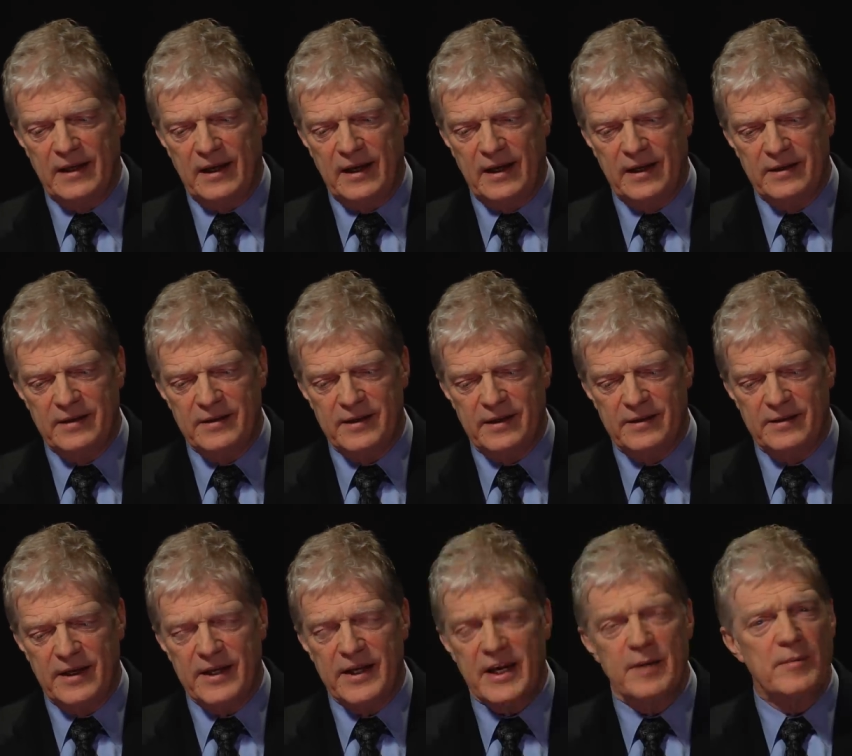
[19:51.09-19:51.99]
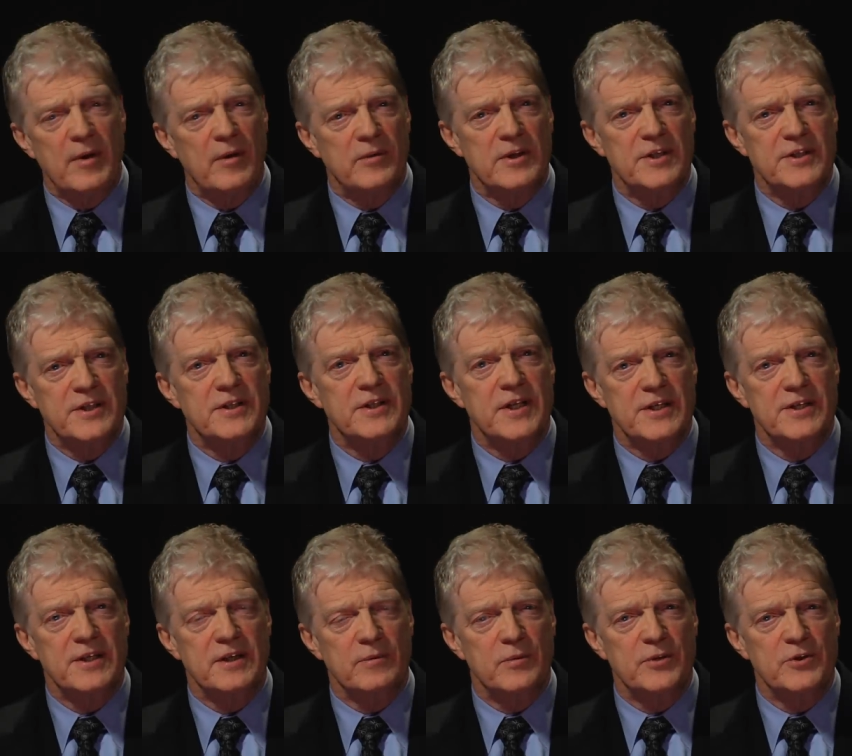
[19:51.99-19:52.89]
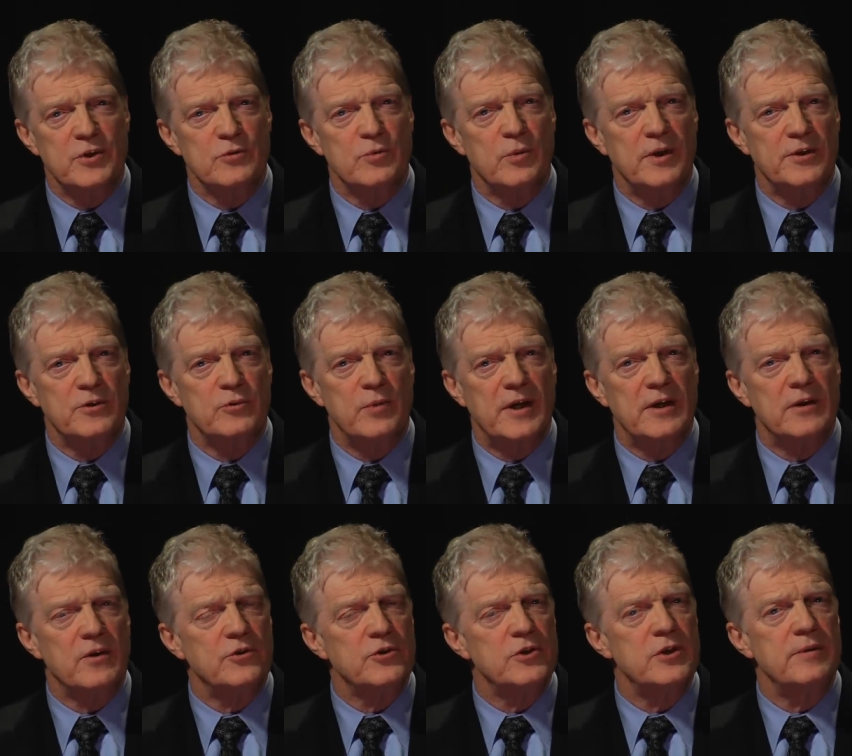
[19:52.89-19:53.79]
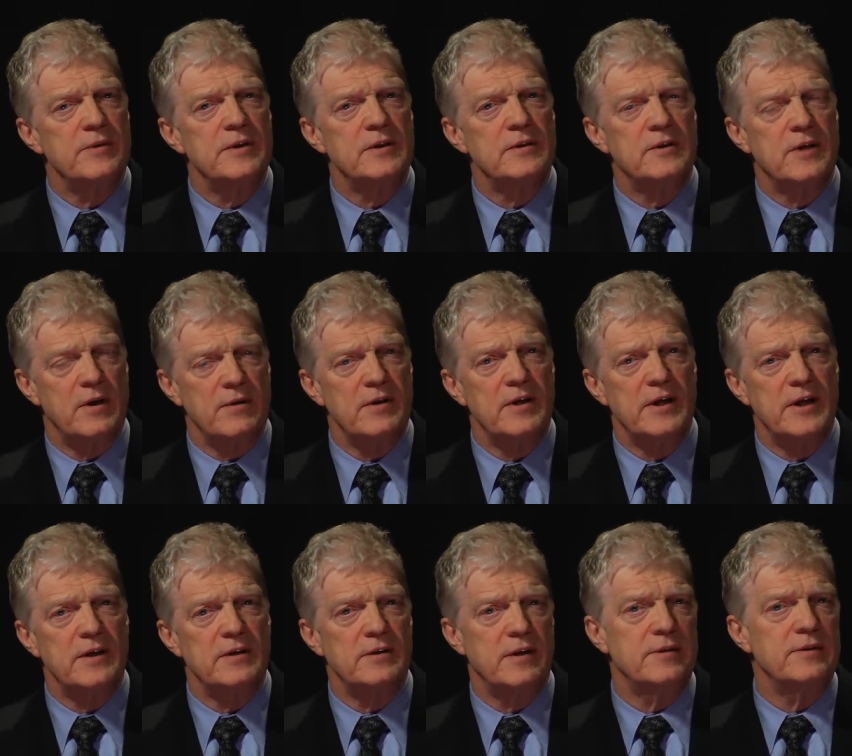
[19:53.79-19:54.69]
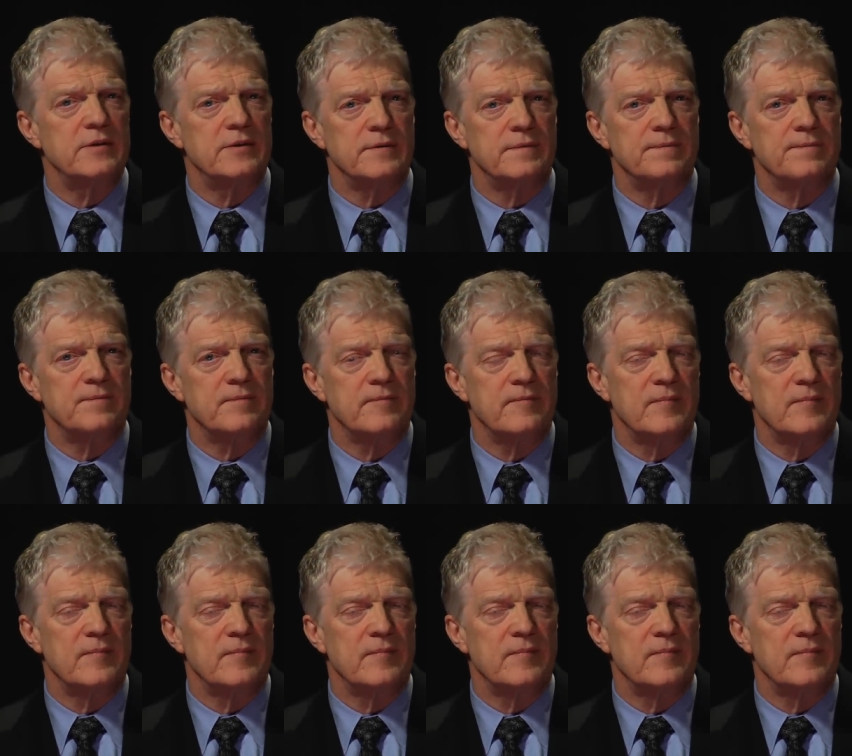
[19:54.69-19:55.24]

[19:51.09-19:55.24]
and they came out with a statistic which is worth dwelling on. You know, currently in London,